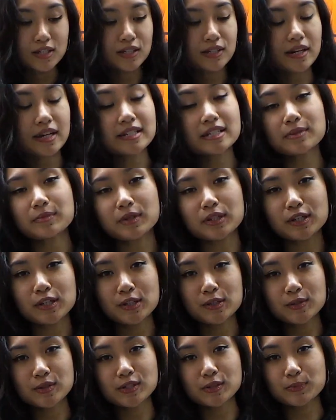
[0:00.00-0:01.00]
So next I'm going
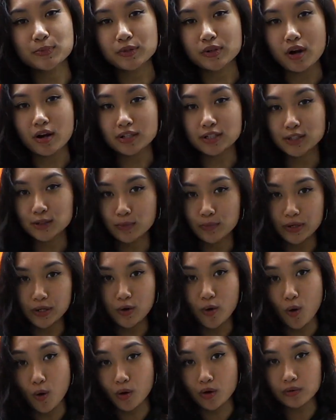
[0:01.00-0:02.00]
to use the BRUNOX Lube
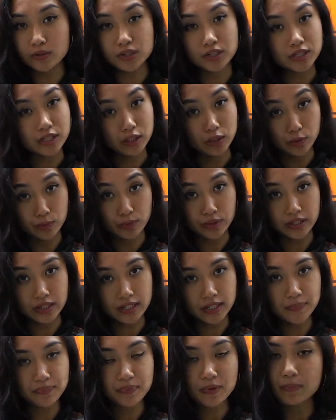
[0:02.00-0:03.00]
and Core, which is a
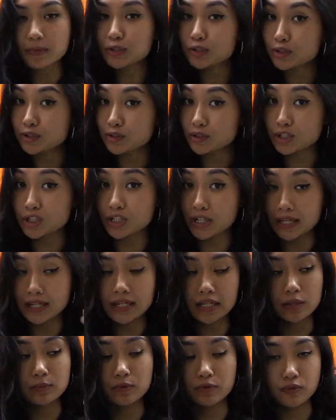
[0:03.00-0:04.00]
lubricant. Make sure to
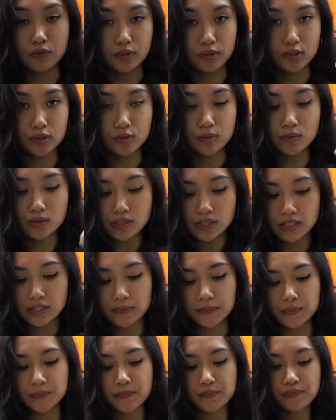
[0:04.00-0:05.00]
shake it before you
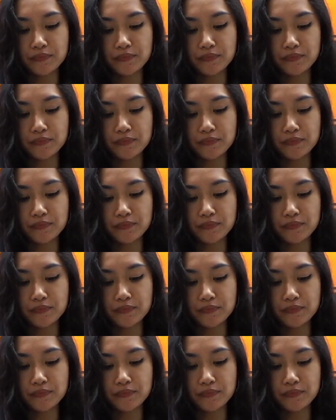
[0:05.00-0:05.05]
use.